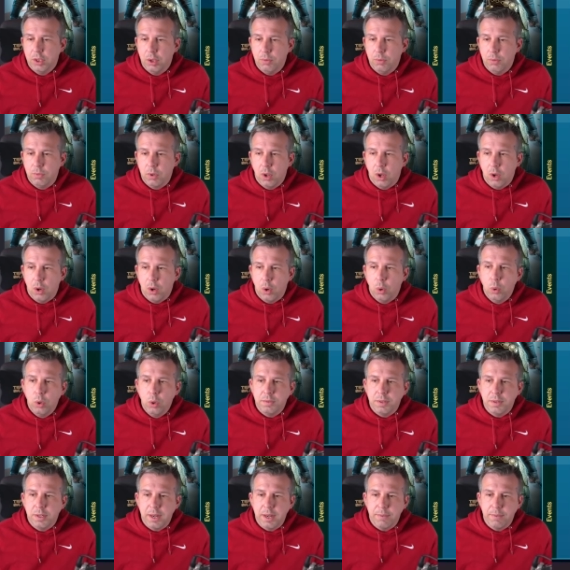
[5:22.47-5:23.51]
You've got
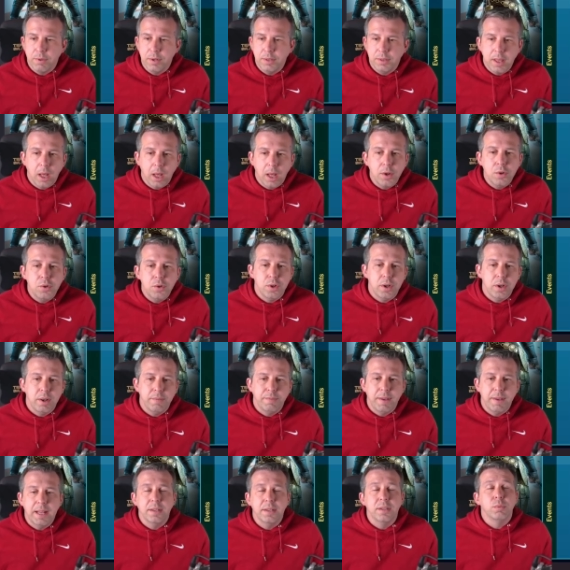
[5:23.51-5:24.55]
all of the different dungeon
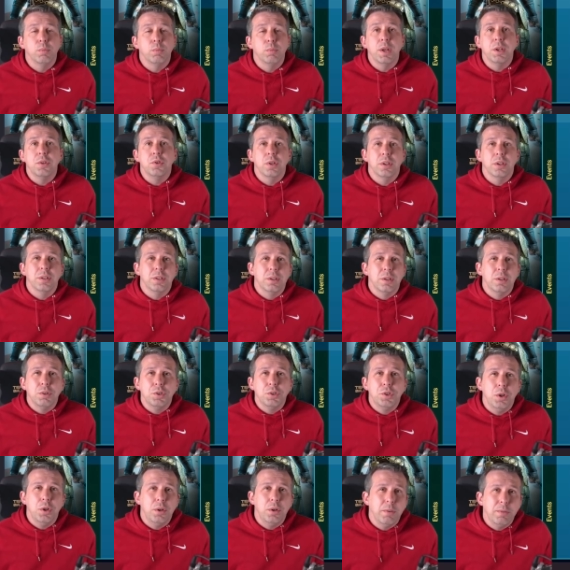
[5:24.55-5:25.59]
events, which as
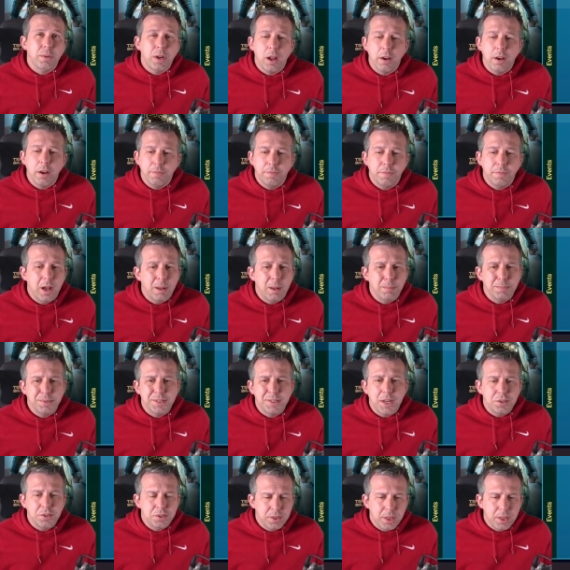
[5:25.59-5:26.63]
long as you can kind of farm
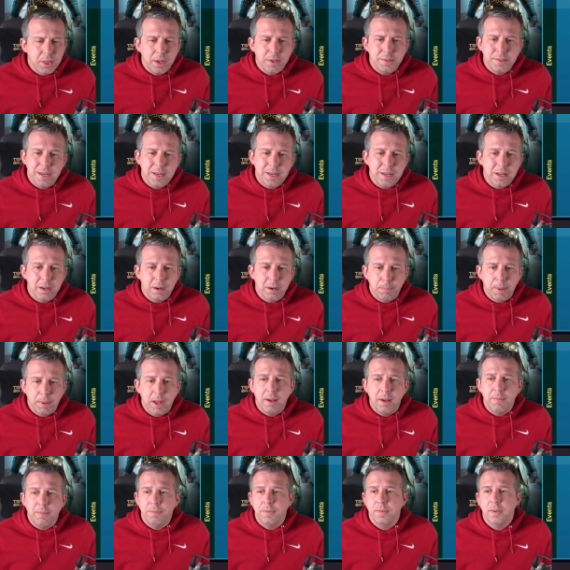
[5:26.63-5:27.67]
stage 13 and
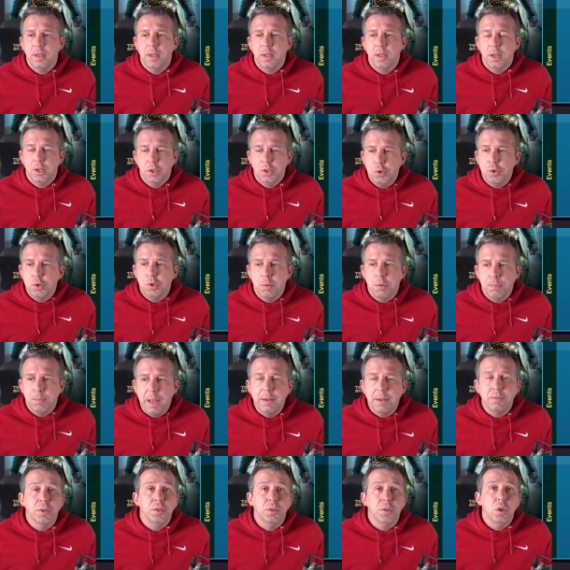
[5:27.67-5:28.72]
above, you should
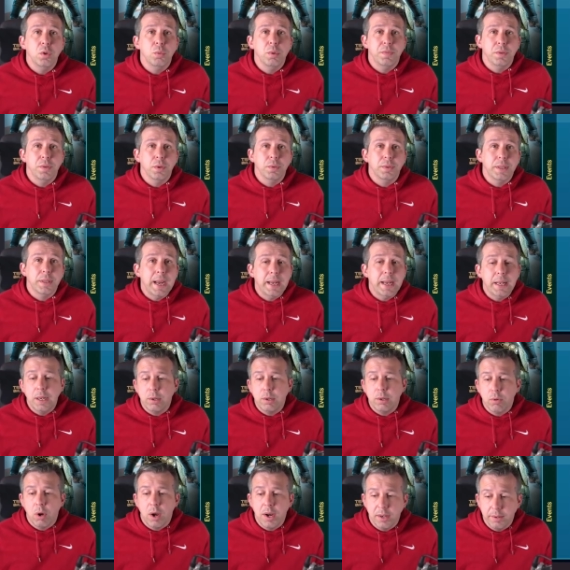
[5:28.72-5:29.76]
be able to do with your
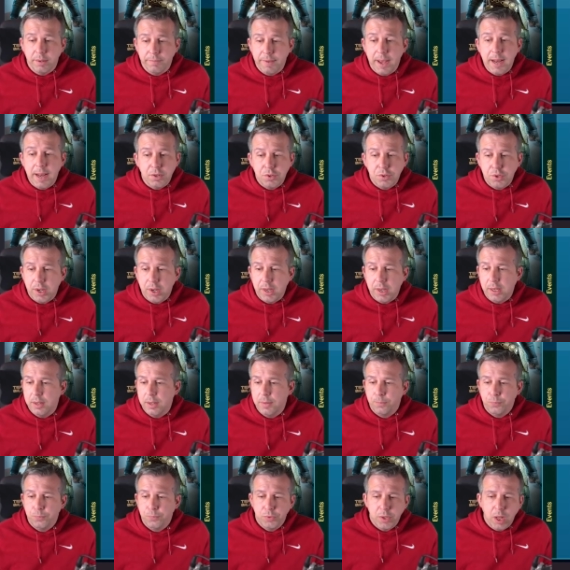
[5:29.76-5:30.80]
daily grind of
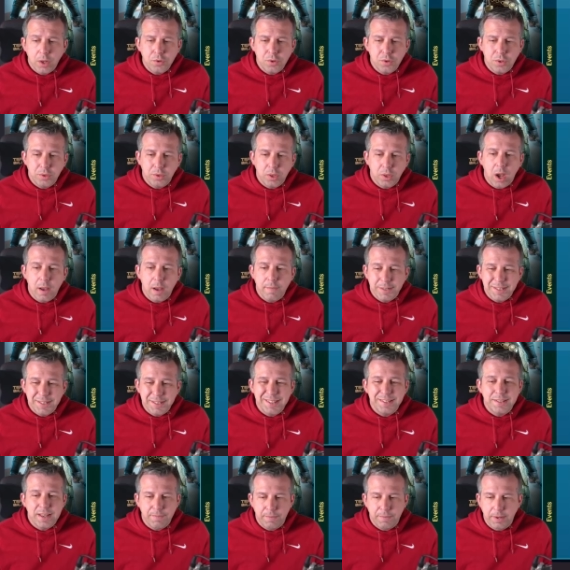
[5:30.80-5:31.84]
energy. Dungeon Divers
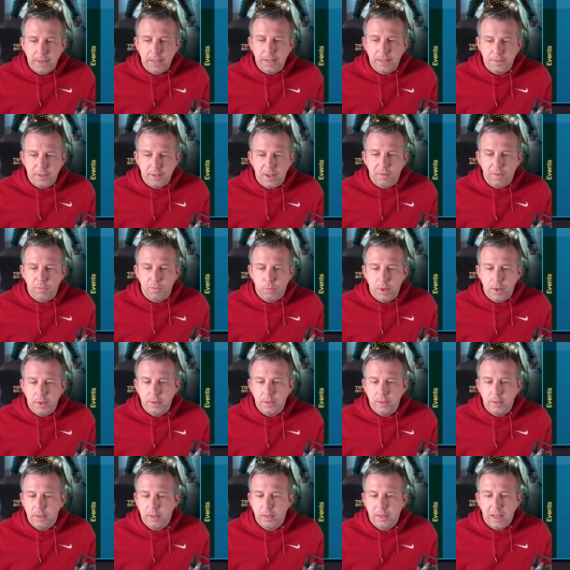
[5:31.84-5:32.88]
is definitely a tough
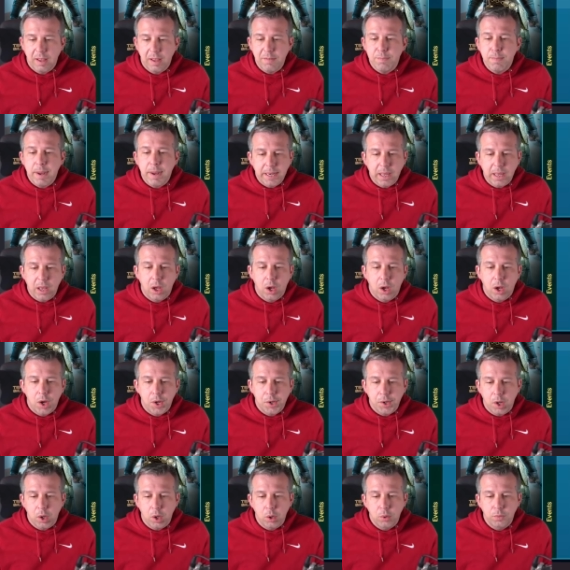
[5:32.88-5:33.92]
one. They've made it
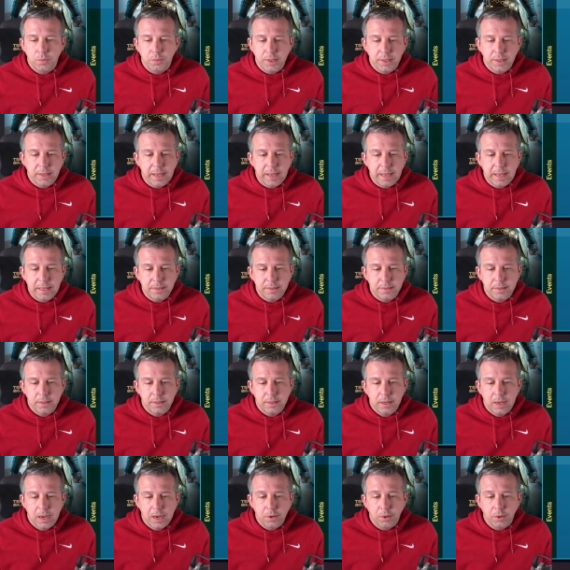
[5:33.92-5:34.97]
harder over the years.
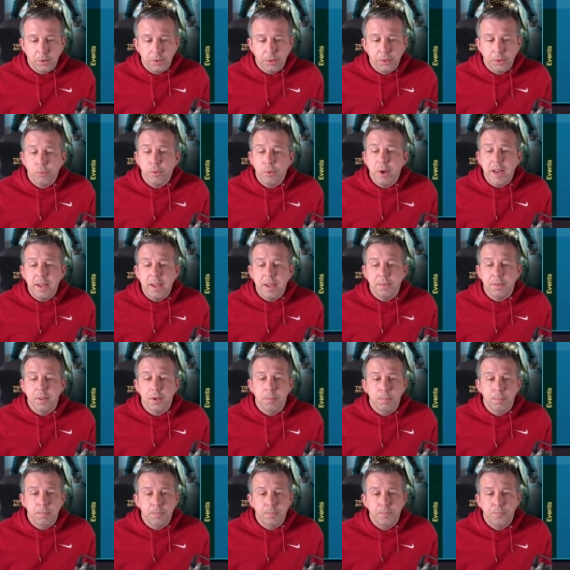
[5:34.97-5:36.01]
And you got three of
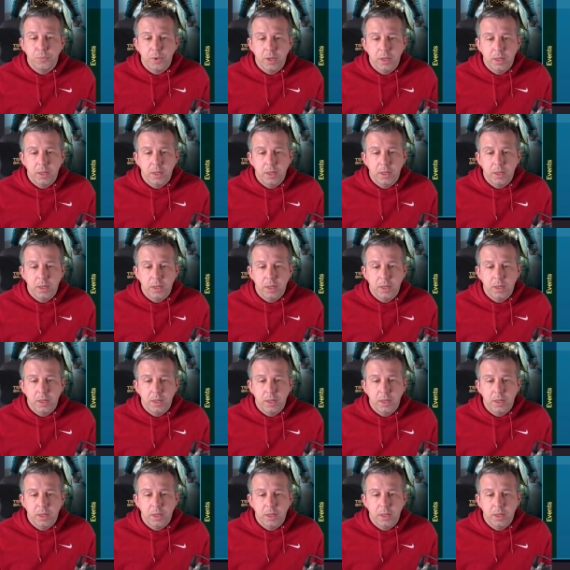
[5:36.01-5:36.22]
them.